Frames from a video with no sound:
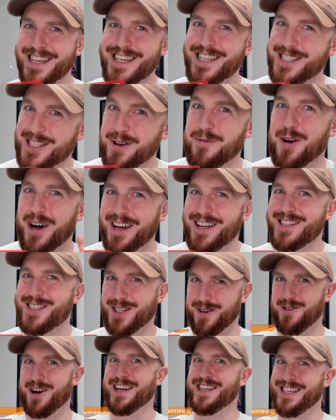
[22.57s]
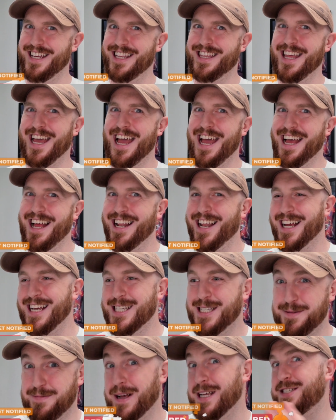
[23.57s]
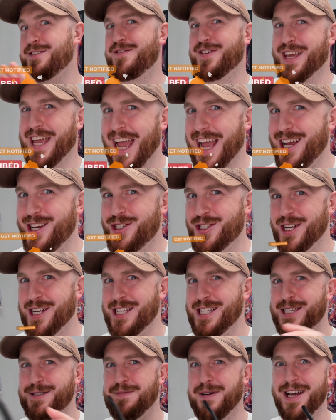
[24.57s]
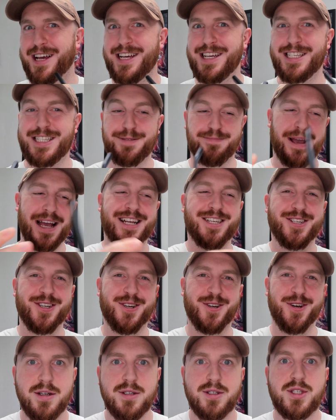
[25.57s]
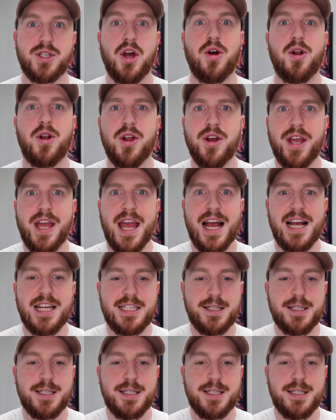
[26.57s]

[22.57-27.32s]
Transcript: See what I did there? Like specifications, but spectacle. So looking at